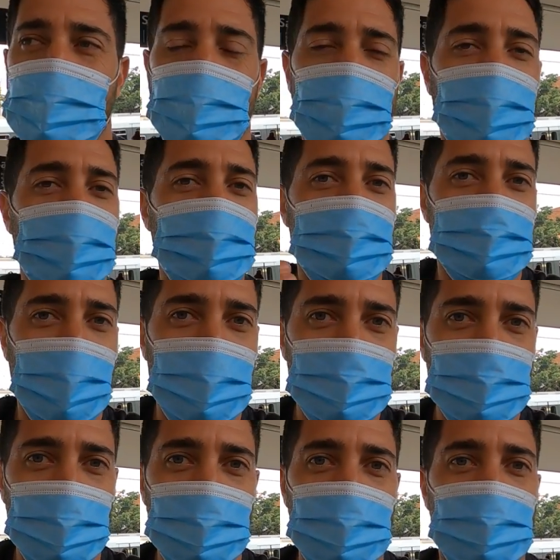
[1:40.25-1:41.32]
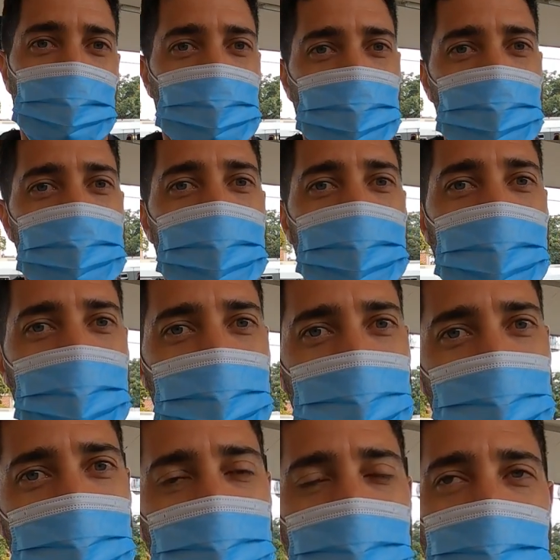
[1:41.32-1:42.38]
When you get to San Antonio, you go towards
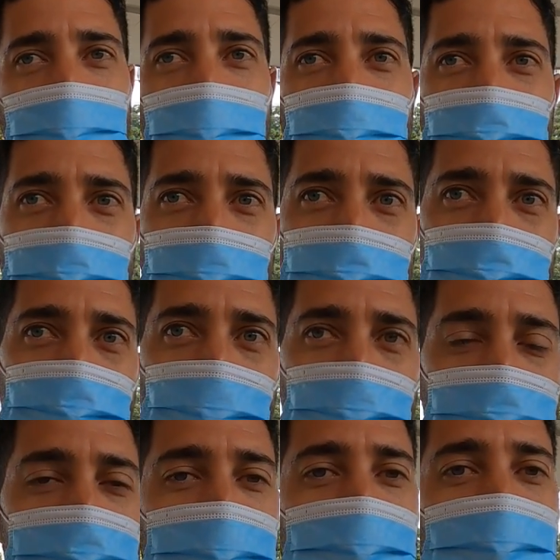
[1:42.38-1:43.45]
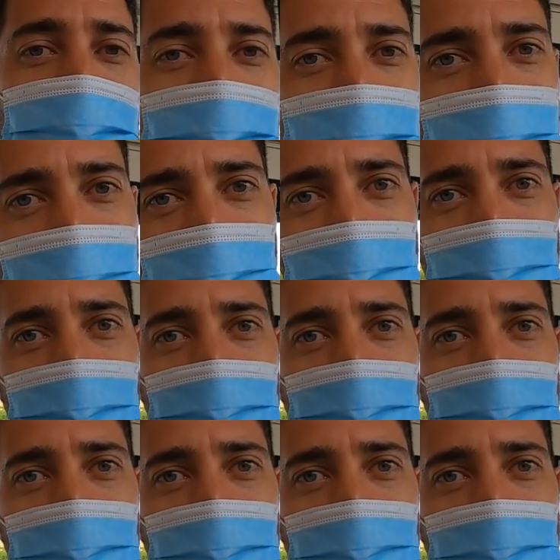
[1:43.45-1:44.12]
Nequia, and you're going towards Nequia,